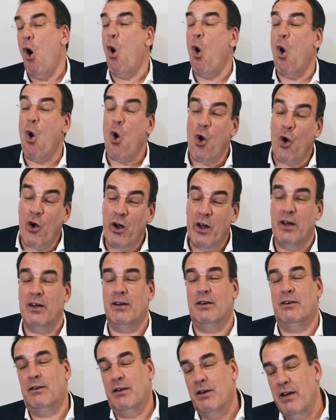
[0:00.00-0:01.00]
or
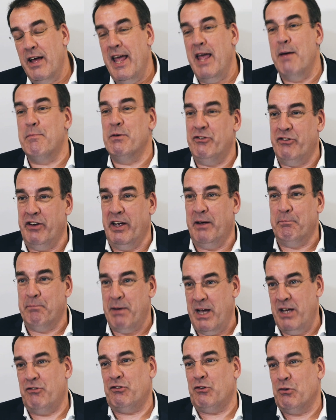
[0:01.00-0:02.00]
imaging
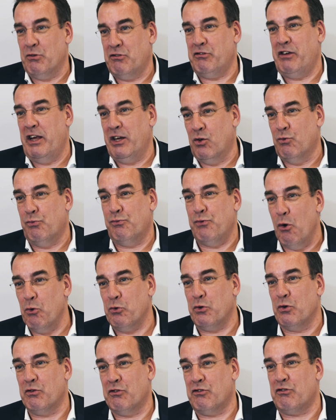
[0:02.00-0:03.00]
based on single
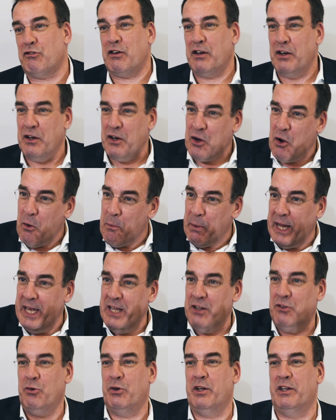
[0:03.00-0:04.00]
photons coming
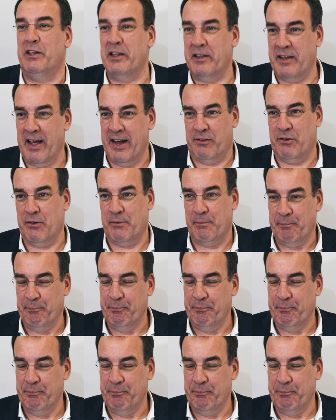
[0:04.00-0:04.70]
into the detector.